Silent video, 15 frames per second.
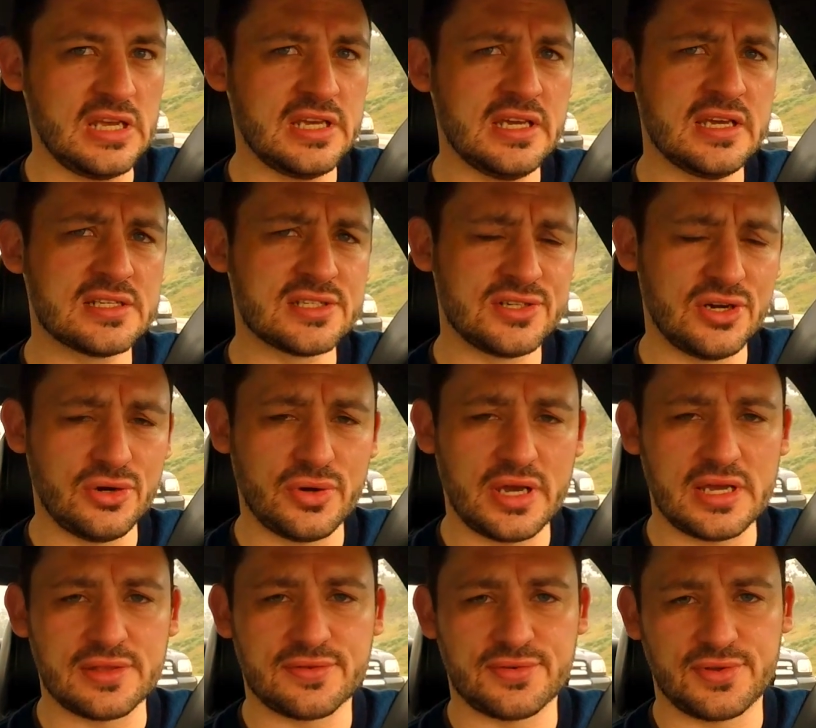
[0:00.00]
He has an
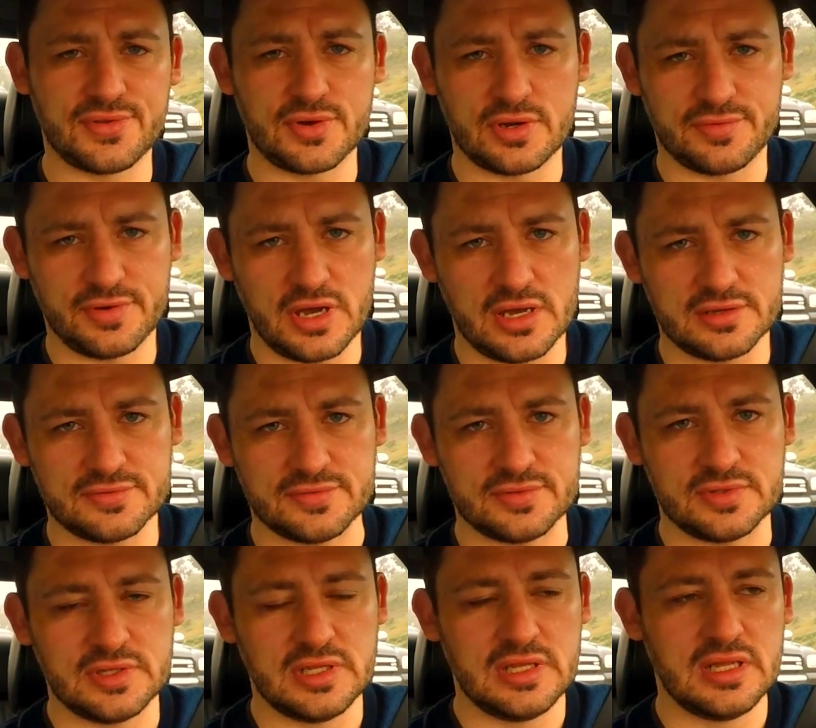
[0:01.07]
08 335.
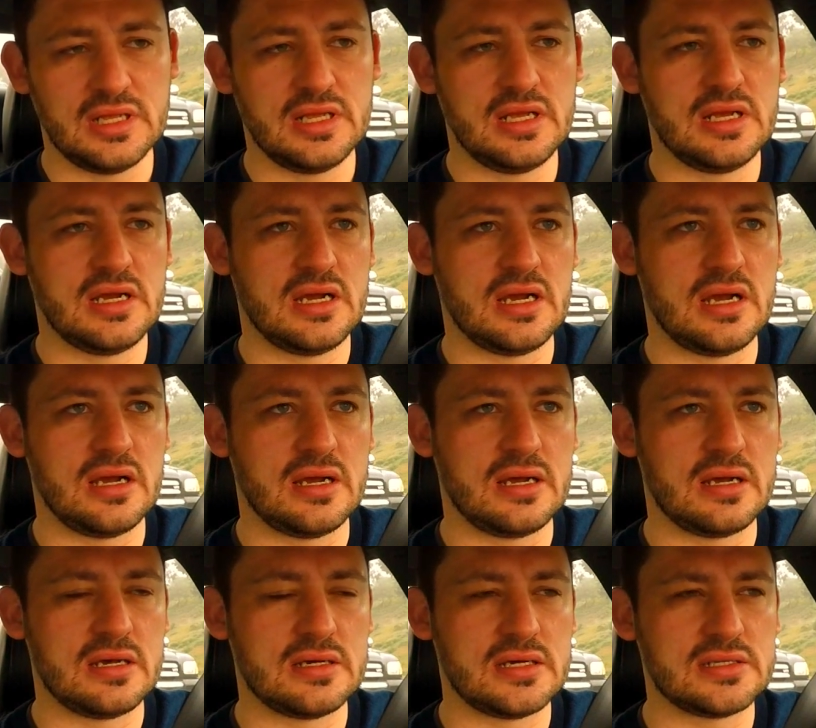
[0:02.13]

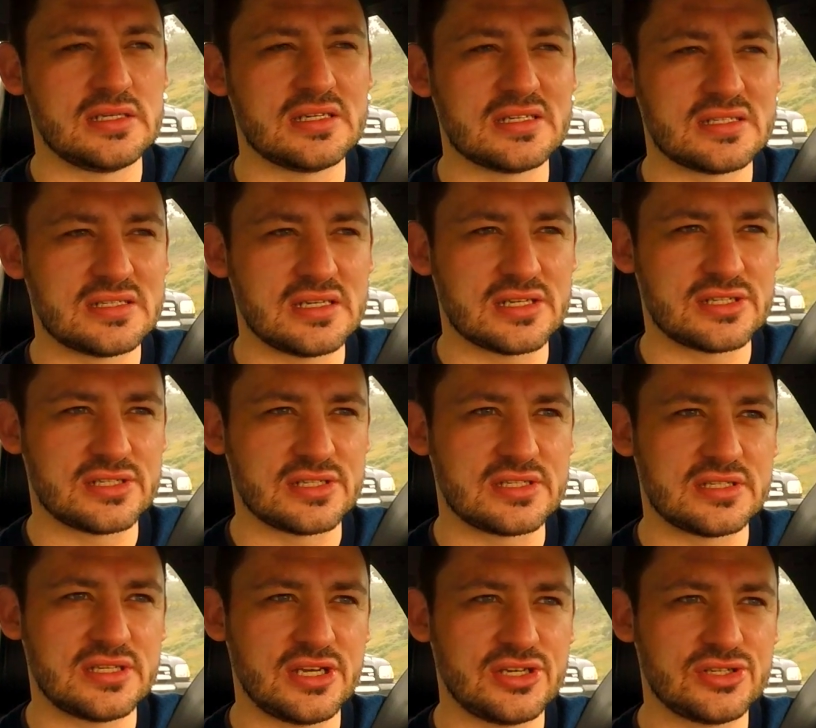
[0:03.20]
I think it's actually
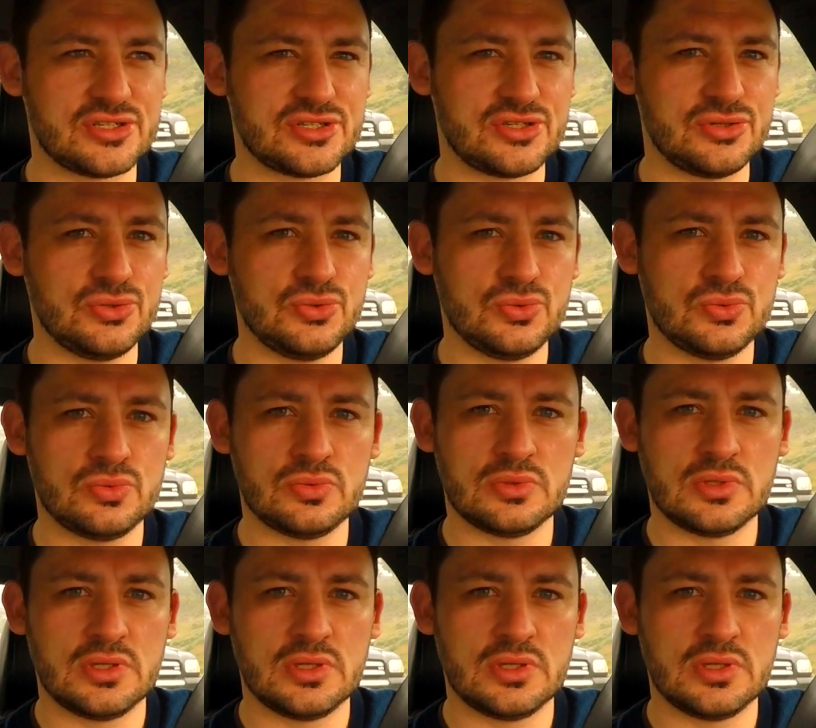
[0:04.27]
stage 2,